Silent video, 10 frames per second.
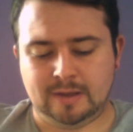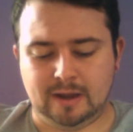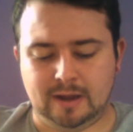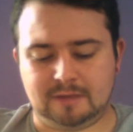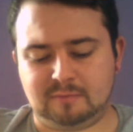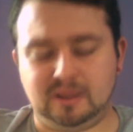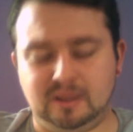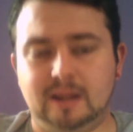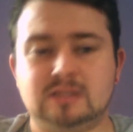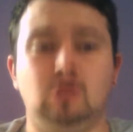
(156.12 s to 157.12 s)
and if you're playing
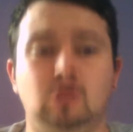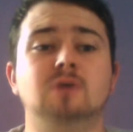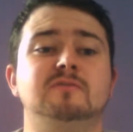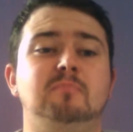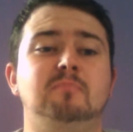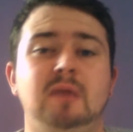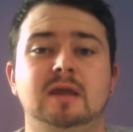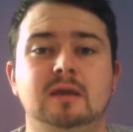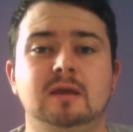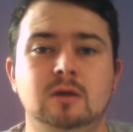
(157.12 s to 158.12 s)
against lots of
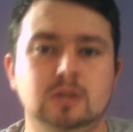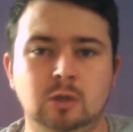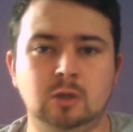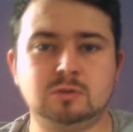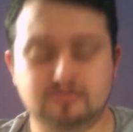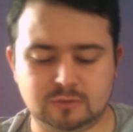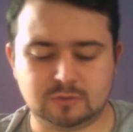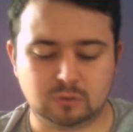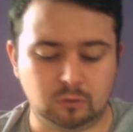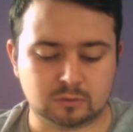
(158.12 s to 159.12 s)
big, low toughness
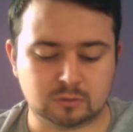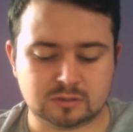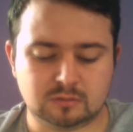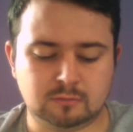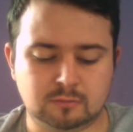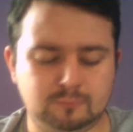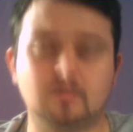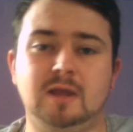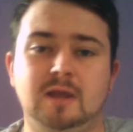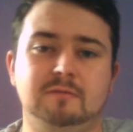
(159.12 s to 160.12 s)
hordes,
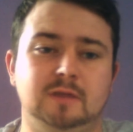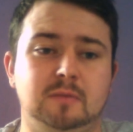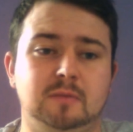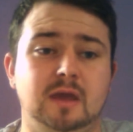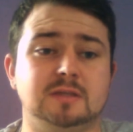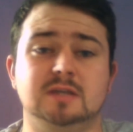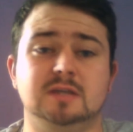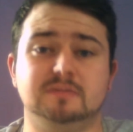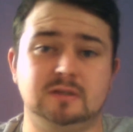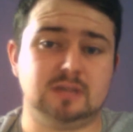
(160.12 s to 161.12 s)
Fulminating Flame Cage is
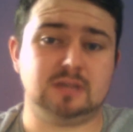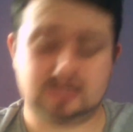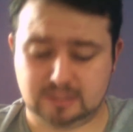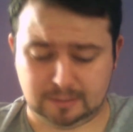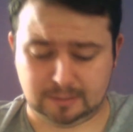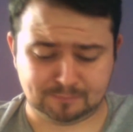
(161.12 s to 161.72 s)
fantastic.